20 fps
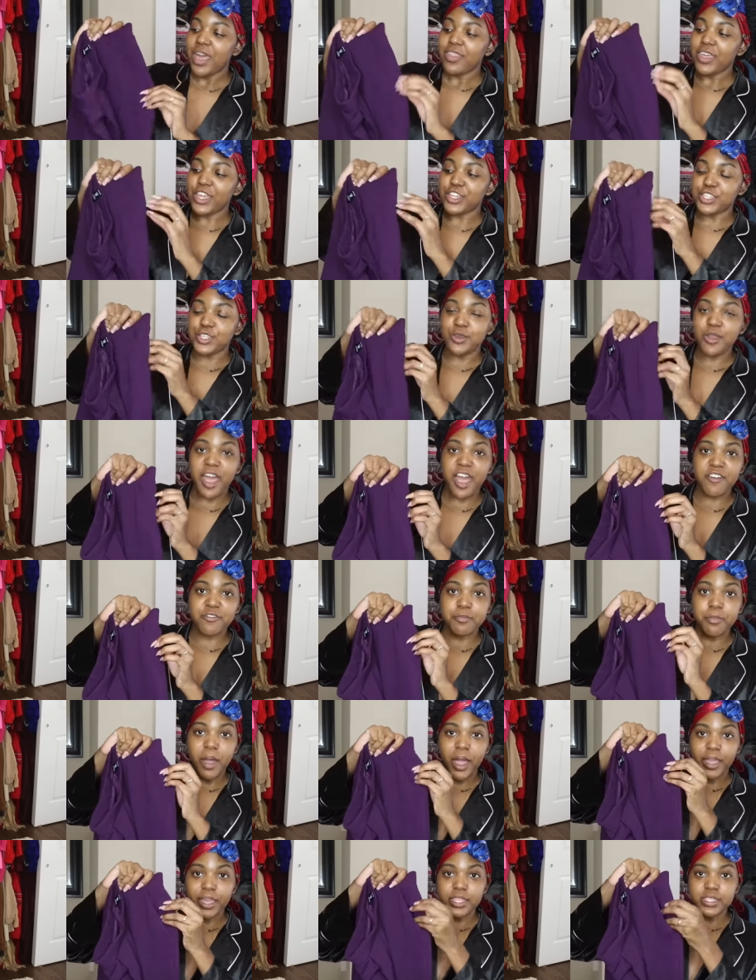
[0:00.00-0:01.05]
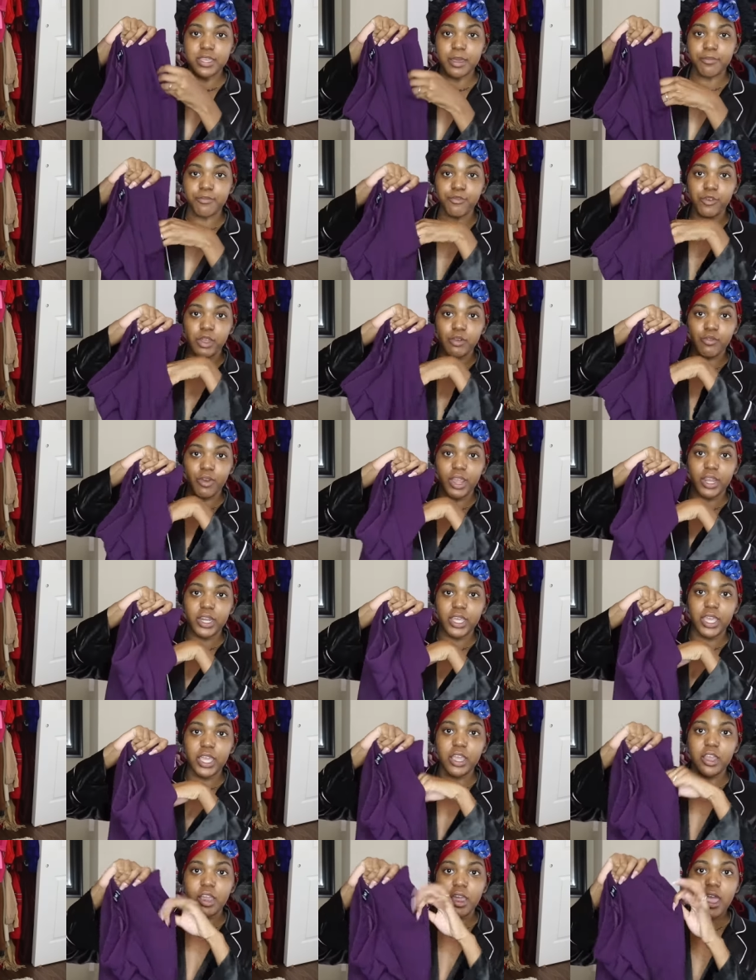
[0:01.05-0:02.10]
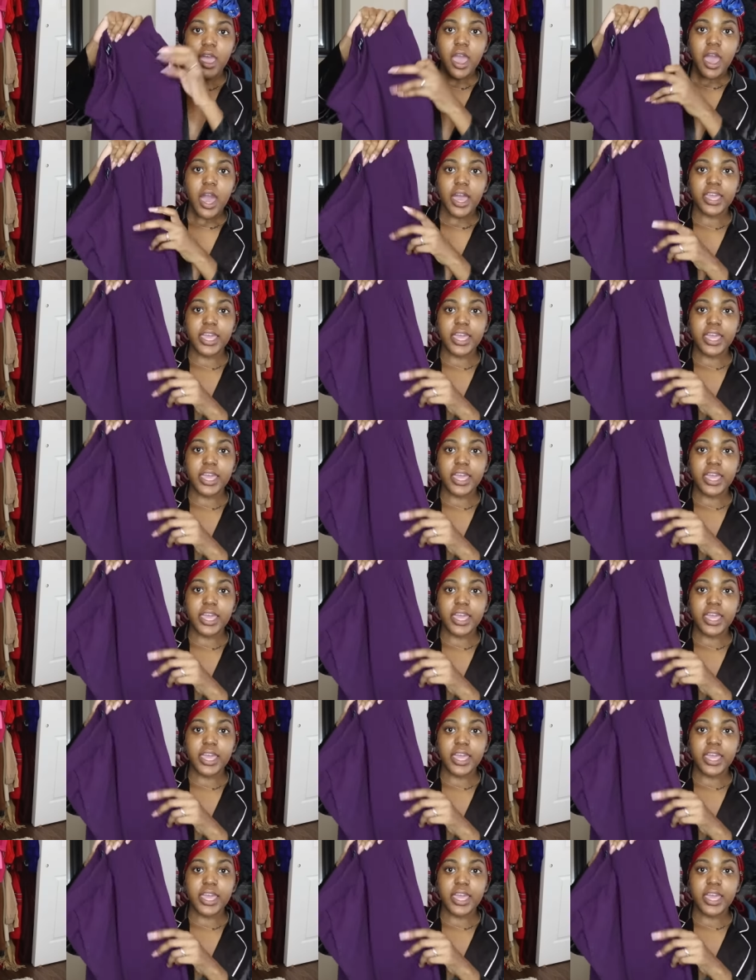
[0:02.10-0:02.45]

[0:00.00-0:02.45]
They do have pockets up front right here.